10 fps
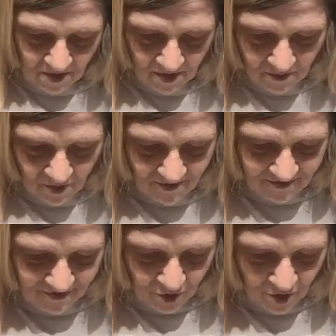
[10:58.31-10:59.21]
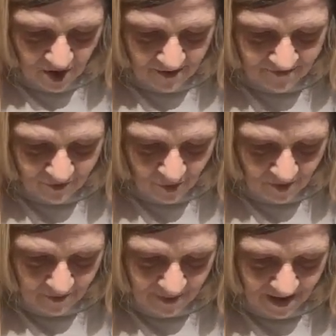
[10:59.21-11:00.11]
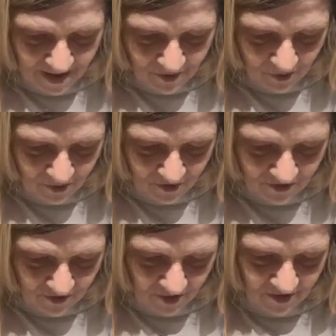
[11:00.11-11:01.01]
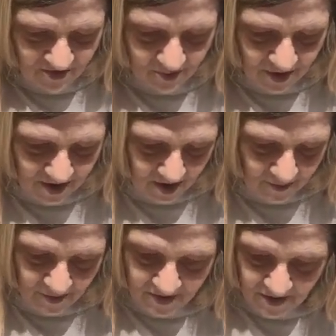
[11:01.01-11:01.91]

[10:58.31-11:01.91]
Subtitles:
I'm going to try and form petals. Now this might not be